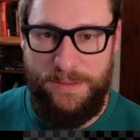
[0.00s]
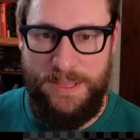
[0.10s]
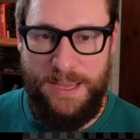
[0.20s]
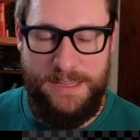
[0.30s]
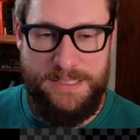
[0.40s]

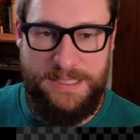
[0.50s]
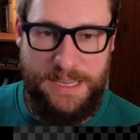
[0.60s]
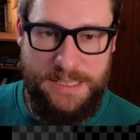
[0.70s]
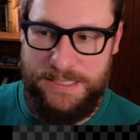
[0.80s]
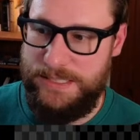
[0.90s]
Yeah,
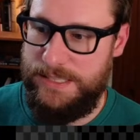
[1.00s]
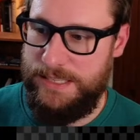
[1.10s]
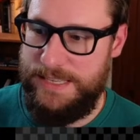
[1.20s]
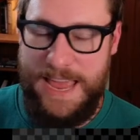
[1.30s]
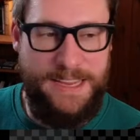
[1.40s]
it's the
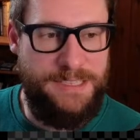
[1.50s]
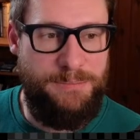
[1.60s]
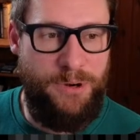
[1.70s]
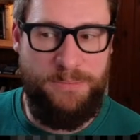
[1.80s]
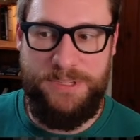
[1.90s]
text
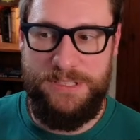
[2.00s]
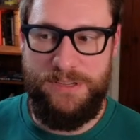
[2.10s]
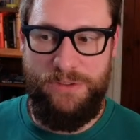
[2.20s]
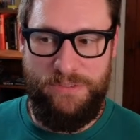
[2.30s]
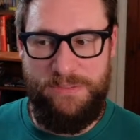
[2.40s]
prompt is
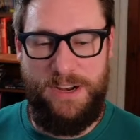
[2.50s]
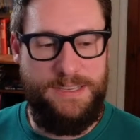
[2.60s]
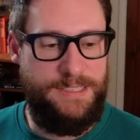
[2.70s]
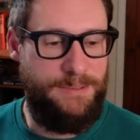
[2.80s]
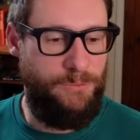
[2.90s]

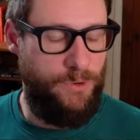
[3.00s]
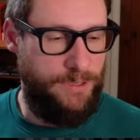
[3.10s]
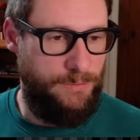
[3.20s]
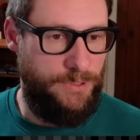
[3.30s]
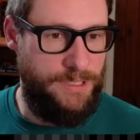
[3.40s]
overwriting
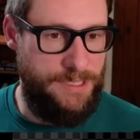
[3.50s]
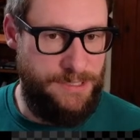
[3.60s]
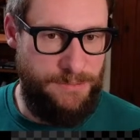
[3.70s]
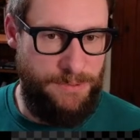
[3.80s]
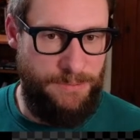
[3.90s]
what it is
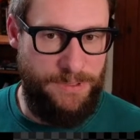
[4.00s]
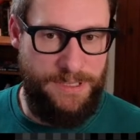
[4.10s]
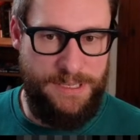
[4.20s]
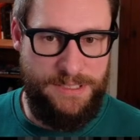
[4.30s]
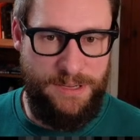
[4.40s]
that we want
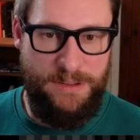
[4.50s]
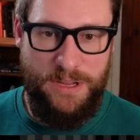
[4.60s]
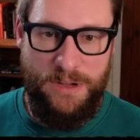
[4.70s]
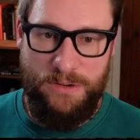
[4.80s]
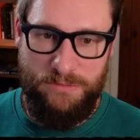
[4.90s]
there. So
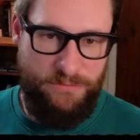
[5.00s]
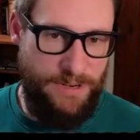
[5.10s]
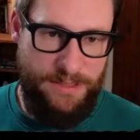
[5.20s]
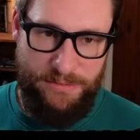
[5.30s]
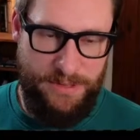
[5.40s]

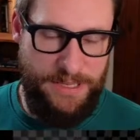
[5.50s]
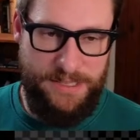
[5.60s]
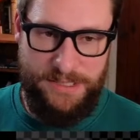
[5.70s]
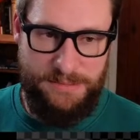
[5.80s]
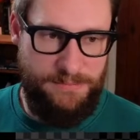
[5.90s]
read through
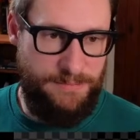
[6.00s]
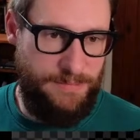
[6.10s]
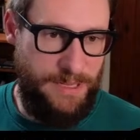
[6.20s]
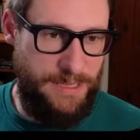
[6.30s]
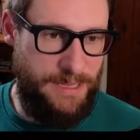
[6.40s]
this
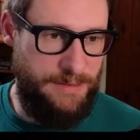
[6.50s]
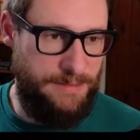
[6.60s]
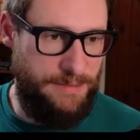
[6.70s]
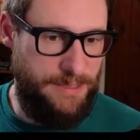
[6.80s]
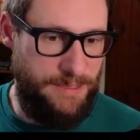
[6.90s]
and then
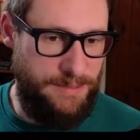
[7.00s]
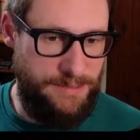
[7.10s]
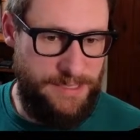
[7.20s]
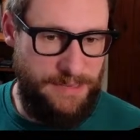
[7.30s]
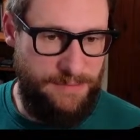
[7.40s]

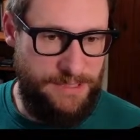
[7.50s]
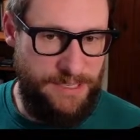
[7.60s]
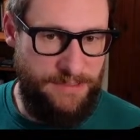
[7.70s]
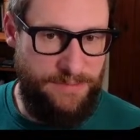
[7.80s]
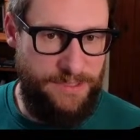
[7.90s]
save
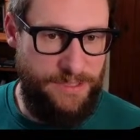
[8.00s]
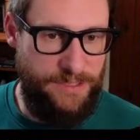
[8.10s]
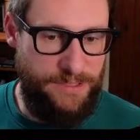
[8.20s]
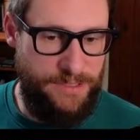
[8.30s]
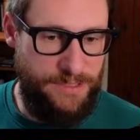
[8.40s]
yourself the
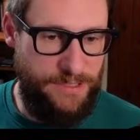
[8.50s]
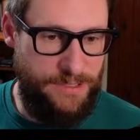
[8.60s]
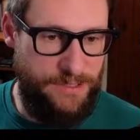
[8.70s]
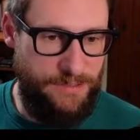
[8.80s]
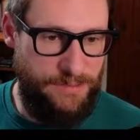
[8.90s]

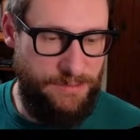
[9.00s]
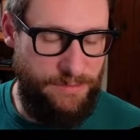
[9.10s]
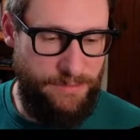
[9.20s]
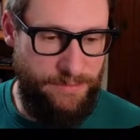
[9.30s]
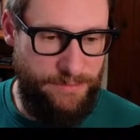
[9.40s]

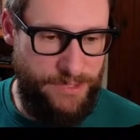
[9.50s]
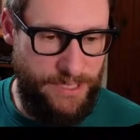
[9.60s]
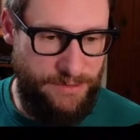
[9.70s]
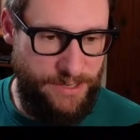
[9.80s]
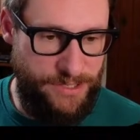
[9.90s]

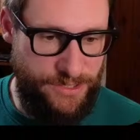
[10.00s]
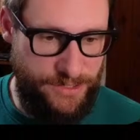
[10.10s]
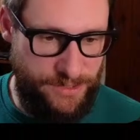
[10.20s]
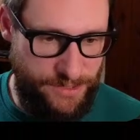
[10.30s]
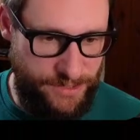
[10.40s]

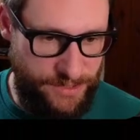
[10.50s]
generations.